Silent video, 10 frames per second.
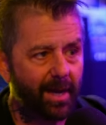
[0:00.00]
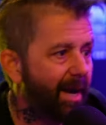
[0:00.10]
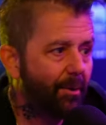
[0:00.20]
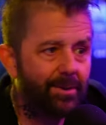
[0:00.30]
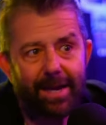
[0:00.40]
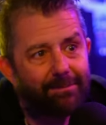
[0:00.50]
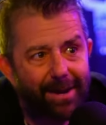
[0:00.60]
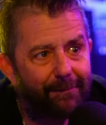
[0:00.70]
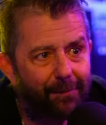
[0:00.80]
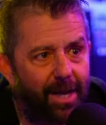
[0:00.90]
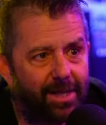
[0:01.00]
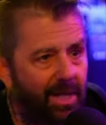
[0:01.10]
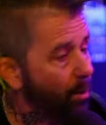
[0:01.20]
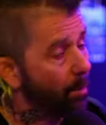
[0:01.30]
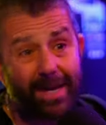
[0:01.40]
And I always had big friends.
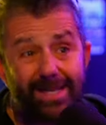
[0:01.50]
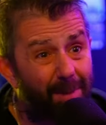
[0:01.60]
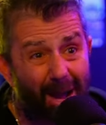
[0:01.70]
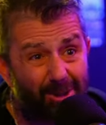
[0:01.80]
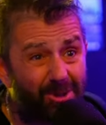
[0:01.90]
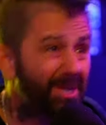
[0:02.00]
They were my sponsors,